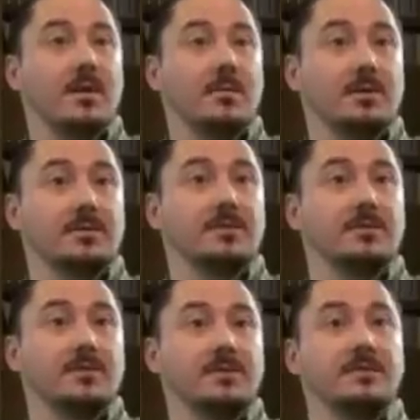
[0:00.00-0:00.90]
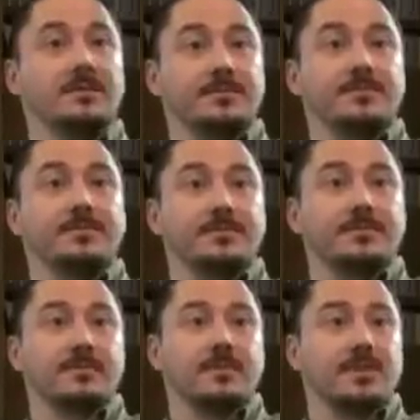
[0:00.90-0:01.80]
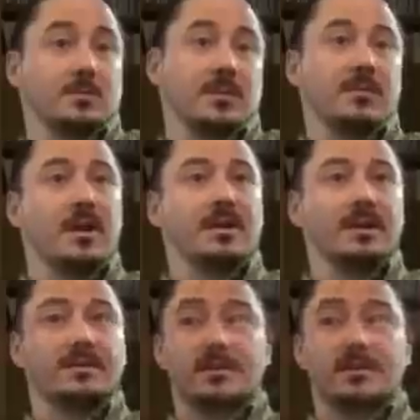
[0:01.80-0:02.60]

members to provide.